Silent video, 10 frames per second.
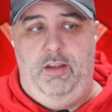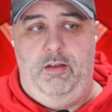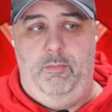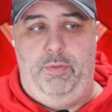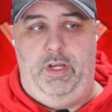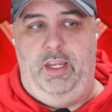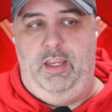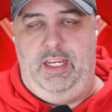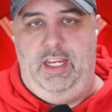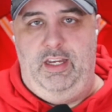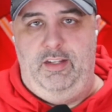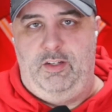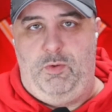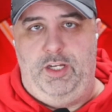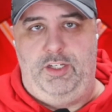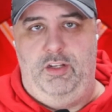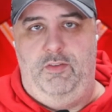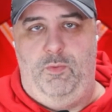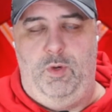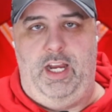But again, it's a question of
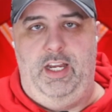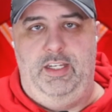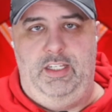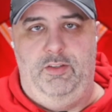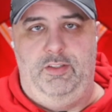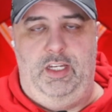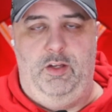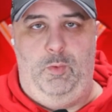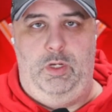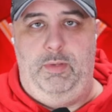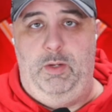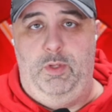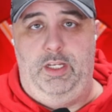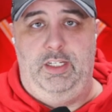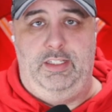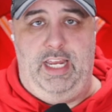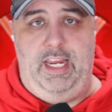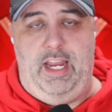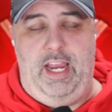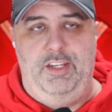what kind of deal is he going to be willing to
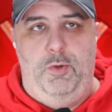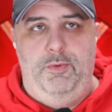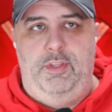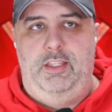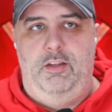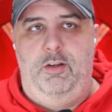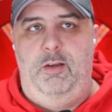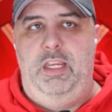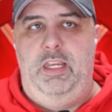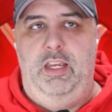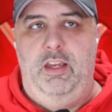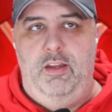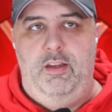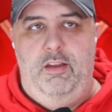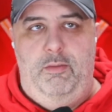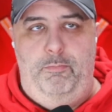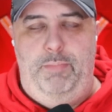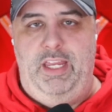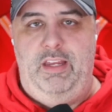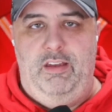take. I don't think they're going to be
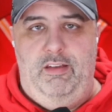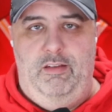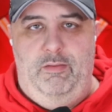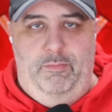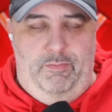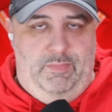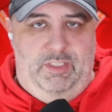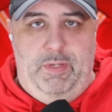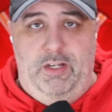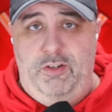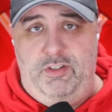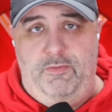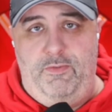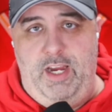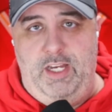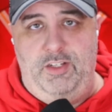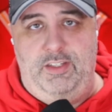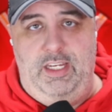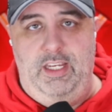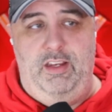big spenders in free
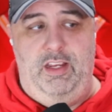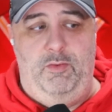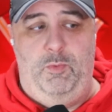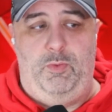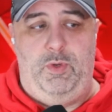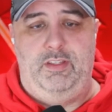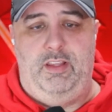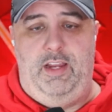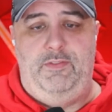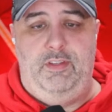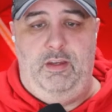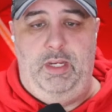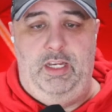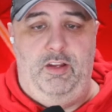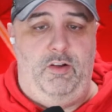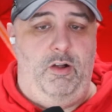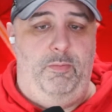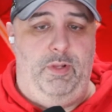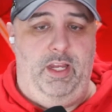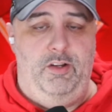agency with what's left. I mean, there are
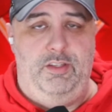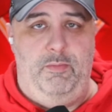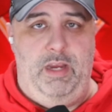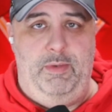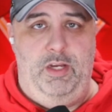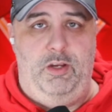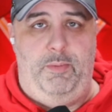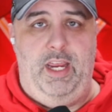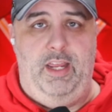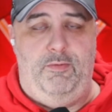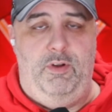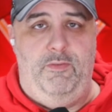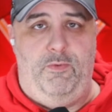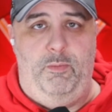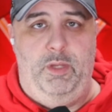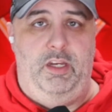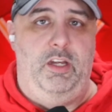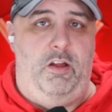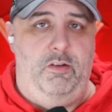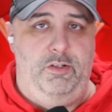players that maybe you could pay $3 or $4 million
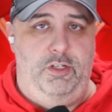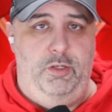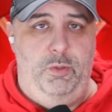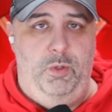to.